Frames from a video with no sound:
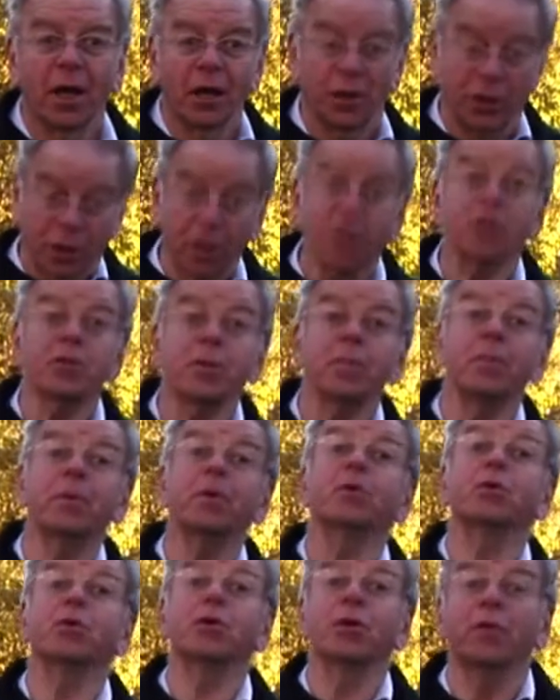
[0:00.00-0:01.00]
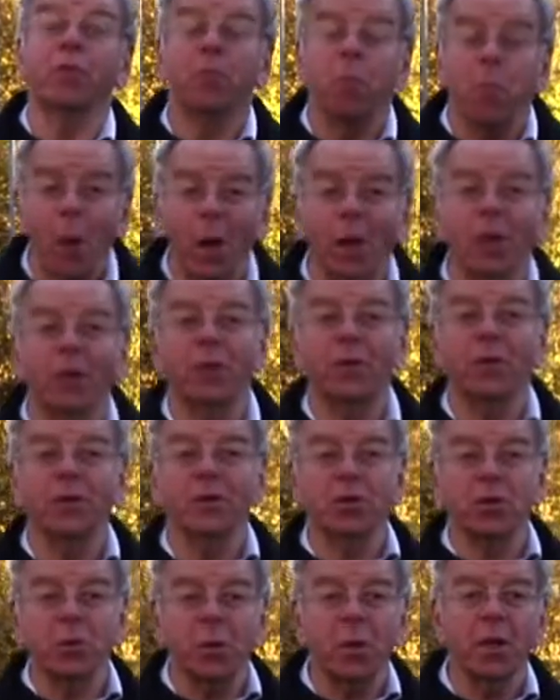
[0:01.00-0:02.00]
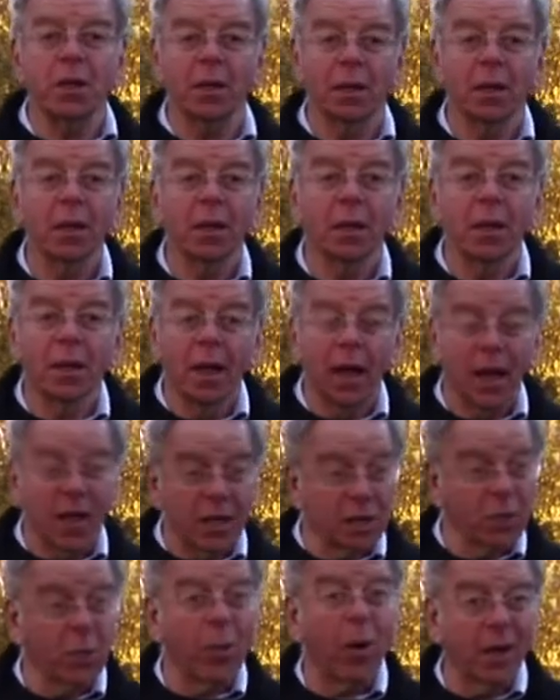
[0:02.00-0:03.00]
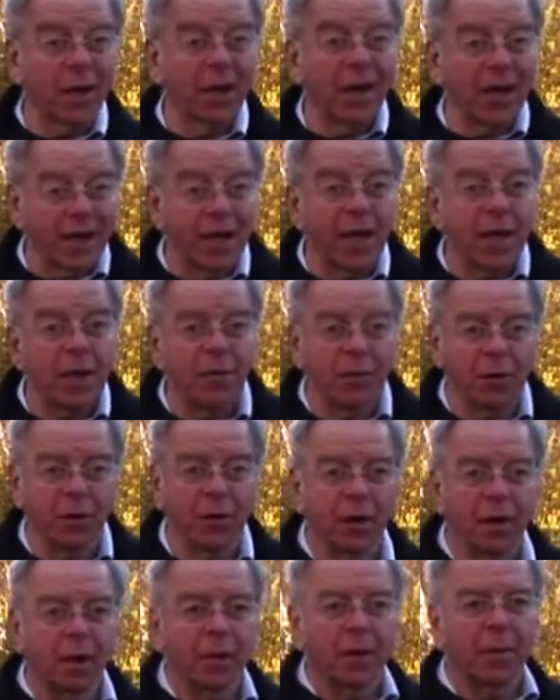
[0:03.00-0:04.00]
The distribution of wealth in Sweden is quite uneven,